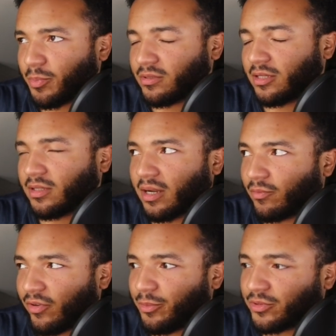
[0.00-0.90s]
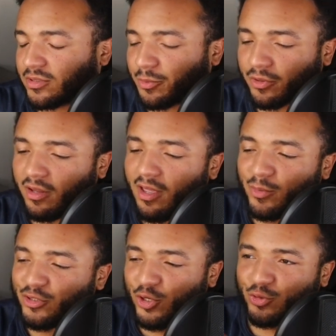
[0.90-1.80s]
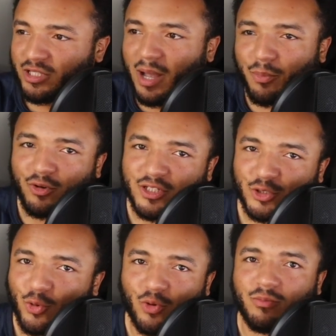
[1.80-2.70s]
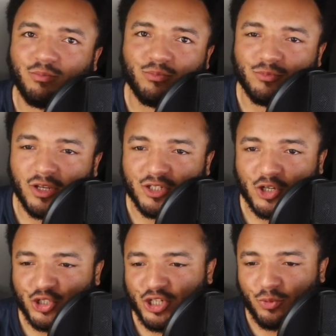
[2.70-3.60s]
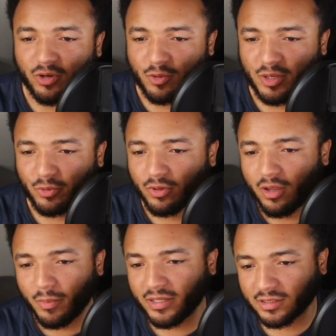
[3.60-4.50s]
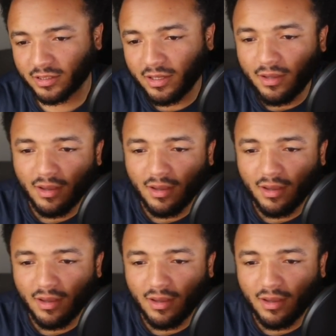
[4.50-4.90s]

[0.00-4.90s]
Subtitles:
sounds like I'm famous or something, but you know, just hop on a Discord and talk shit with other people, basically.